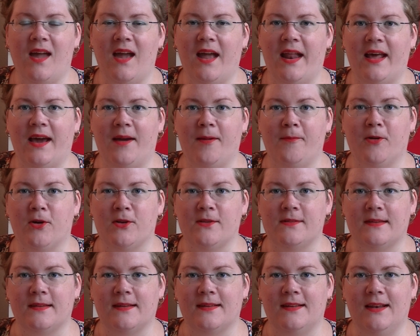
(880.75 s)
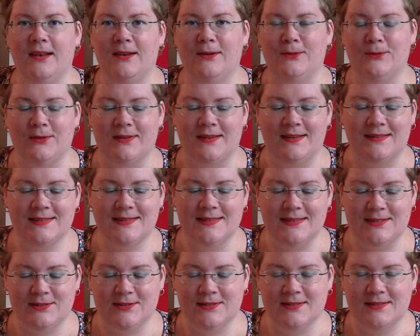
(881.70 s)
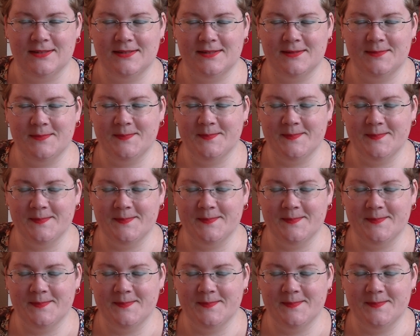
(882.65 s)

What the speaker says: and I was losing stitches.